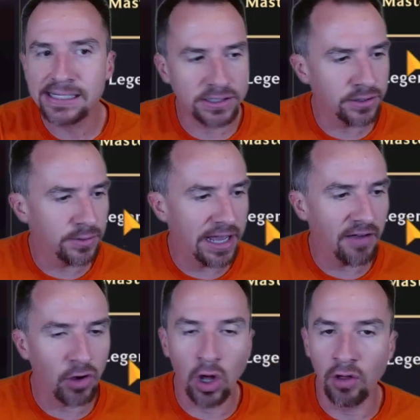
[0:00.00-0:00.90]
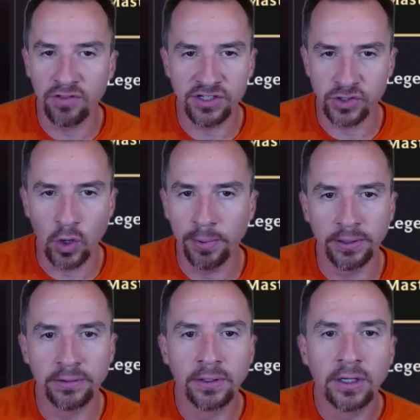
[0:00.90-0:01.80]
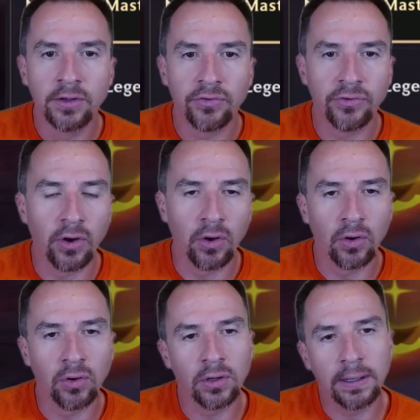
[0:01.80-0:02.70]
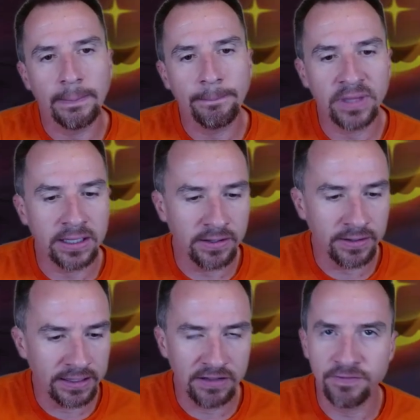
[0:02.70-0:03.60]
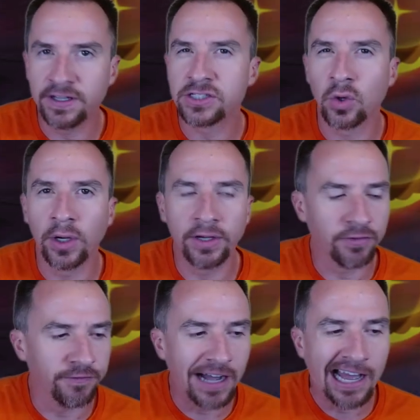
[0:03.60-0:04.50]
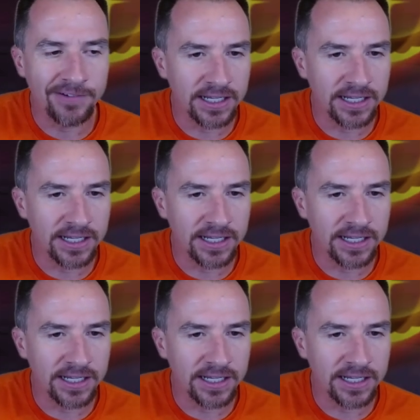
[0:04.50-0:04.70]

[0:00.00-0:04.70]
you'd have all of these open. So, and the event's going for 5 days.